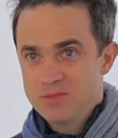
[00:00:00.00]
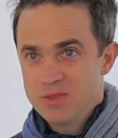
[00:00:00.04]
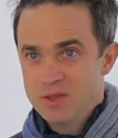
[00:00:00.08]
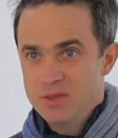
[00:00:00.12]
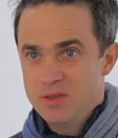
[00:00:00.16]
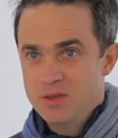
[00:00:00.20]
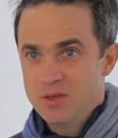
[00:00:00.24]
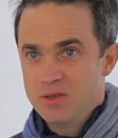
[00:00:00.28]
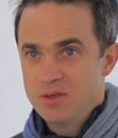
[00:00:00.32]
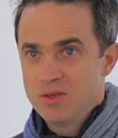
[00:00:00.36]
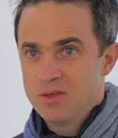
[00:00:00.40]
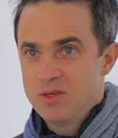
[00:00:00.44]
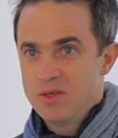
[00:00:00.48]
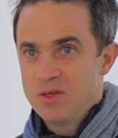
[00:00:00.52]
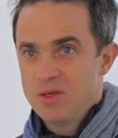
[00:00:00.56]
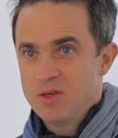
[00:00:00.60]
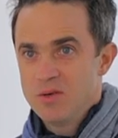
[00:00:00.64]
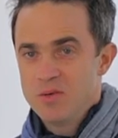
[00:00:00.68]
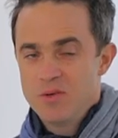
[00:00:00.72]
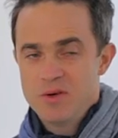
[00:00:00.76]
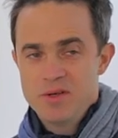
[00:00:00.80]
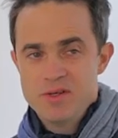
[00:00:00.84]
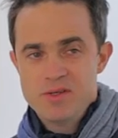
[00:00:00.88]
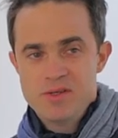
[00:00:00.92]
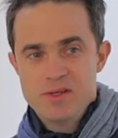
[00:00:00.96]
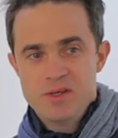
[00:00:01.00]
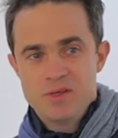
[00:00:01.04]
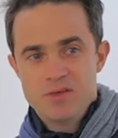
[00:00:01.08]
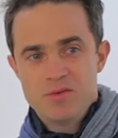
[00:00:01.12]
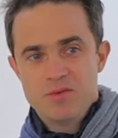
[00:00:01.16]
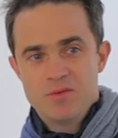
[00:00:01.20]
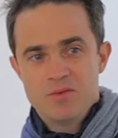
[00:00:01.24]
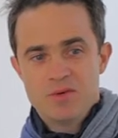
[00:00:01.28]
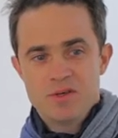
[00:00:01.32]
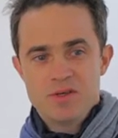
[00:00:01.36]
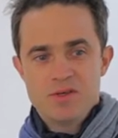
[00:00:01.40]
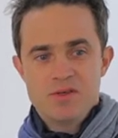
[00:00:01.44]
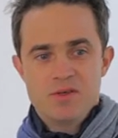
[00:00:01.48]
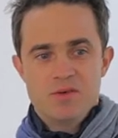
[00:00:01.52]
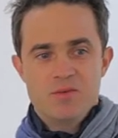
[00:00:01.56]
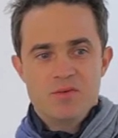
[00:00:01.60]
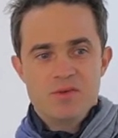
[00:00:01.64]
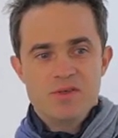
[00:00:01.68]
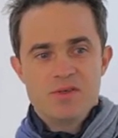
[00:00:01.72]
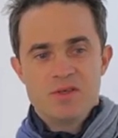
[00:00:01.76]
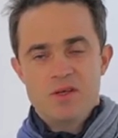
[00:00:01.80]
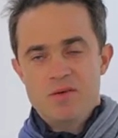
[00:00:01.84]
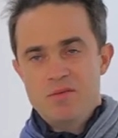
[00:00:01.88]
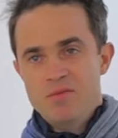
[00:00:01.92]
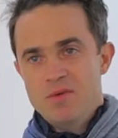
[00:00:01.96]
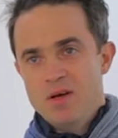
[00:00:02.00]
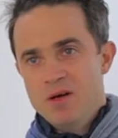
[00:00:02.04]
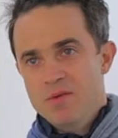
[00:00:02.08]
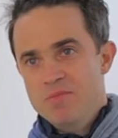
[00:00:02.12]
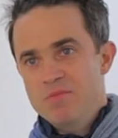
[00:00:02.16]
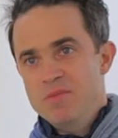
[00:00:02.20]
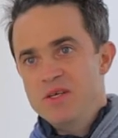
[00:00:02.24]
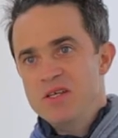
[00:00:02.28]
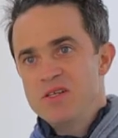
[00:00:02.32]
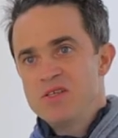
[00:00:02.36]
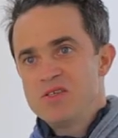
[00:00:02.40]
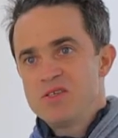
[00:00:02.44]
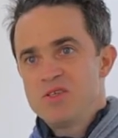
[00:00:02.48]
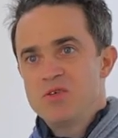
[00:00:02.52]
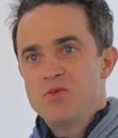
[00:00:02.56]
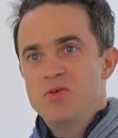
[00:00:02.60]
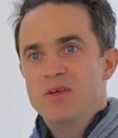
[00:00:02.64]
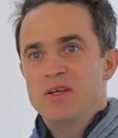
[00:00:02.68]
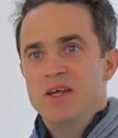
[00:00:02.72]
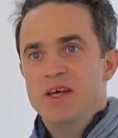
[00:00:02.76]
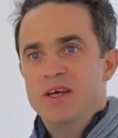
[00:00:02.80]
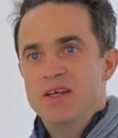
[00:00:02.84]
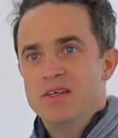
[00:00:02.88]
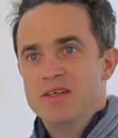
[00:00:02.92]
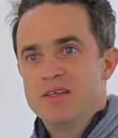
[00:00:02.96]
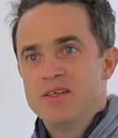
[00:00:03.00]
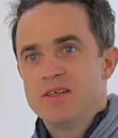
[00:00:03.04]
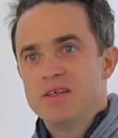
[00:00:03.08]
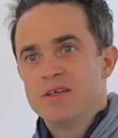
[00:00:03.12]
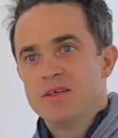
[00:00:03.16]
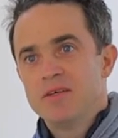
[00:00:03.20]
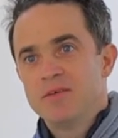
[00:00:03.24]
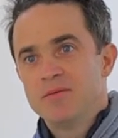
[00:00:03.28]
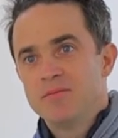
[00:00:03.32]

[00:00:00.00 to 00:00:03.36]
you know. What is it? What is it we say? A means to an end,